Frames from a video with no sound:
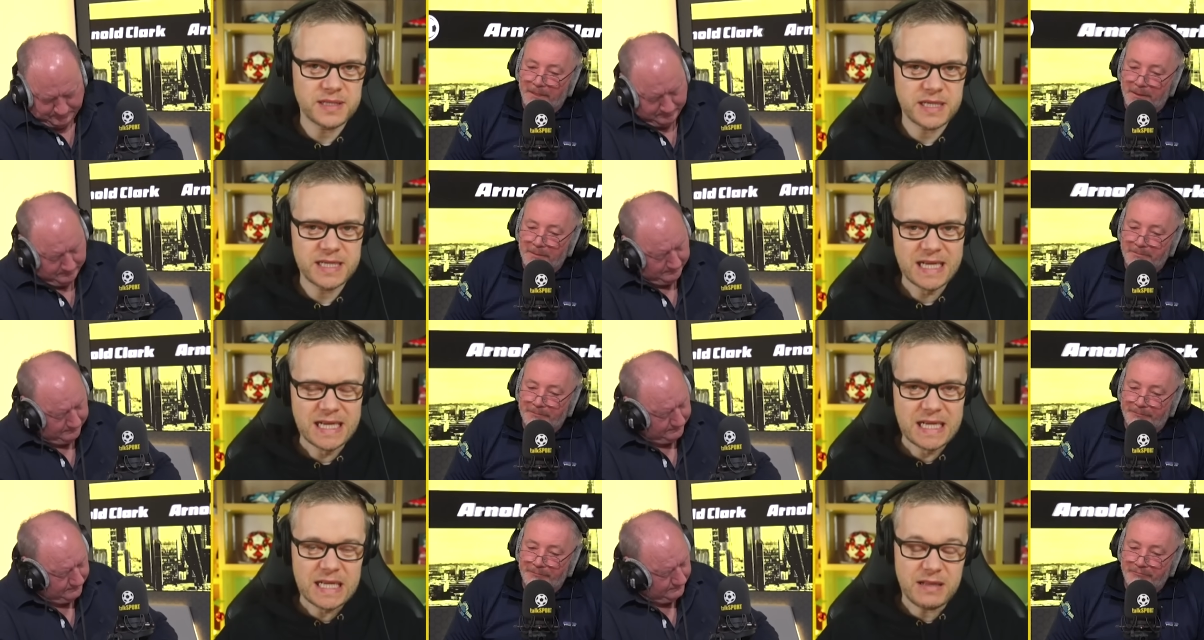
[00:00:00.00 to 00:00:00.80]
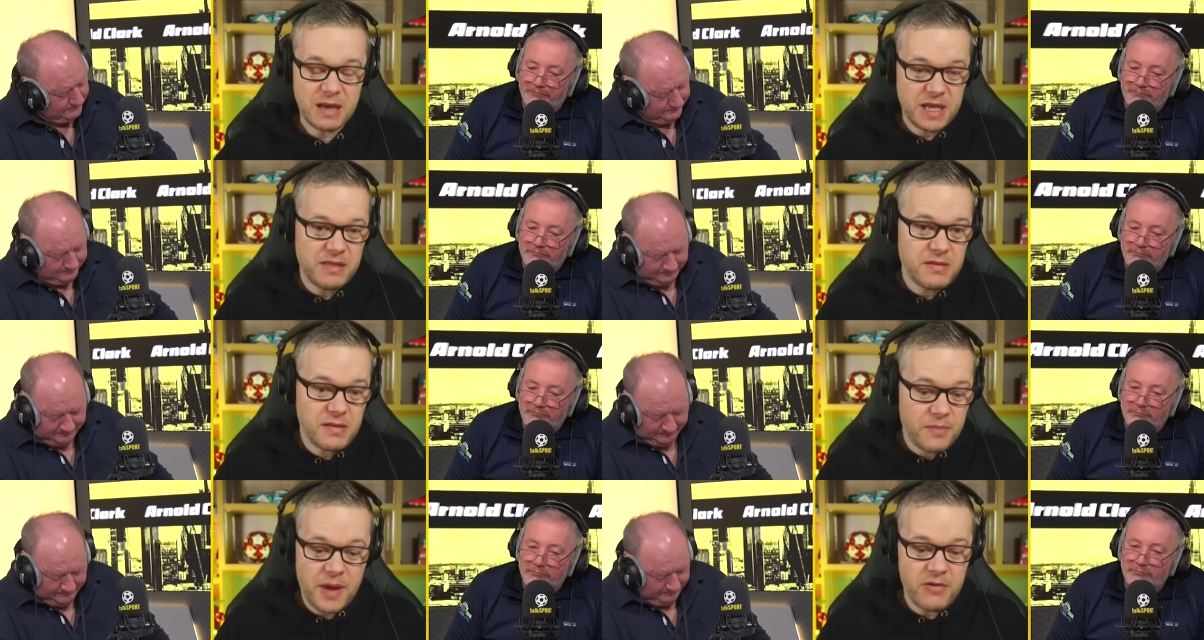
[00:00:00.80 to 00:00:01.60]
Speaker 1: and I mean,
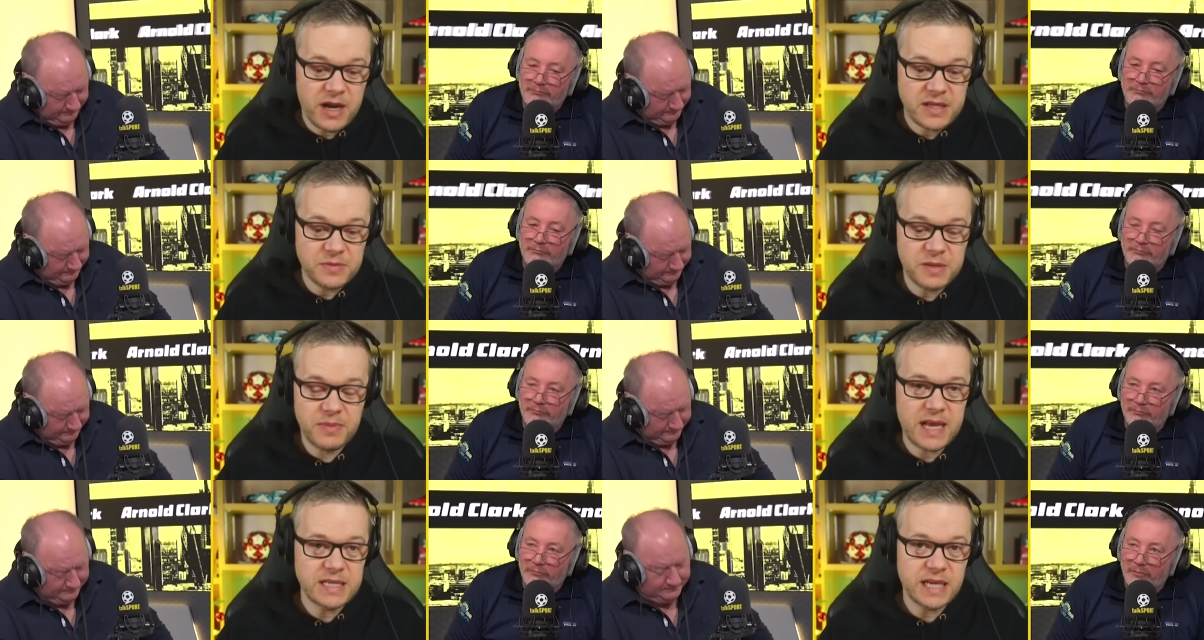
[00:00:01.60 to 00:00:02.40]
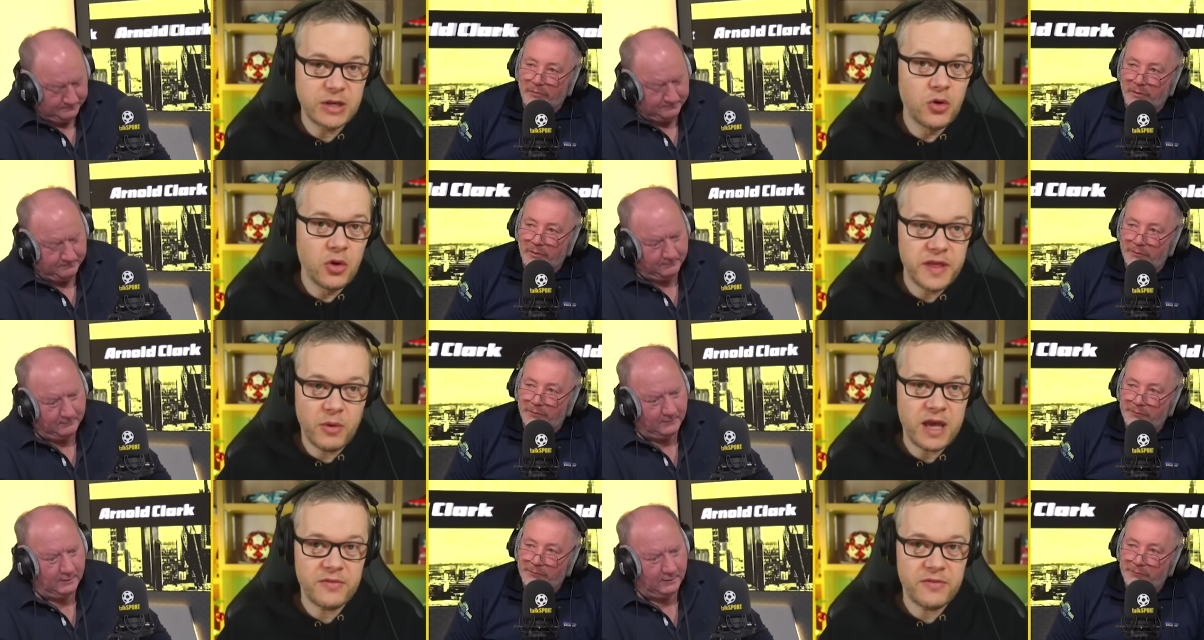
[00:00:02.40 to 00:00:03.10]
apparently some of the players ignore the away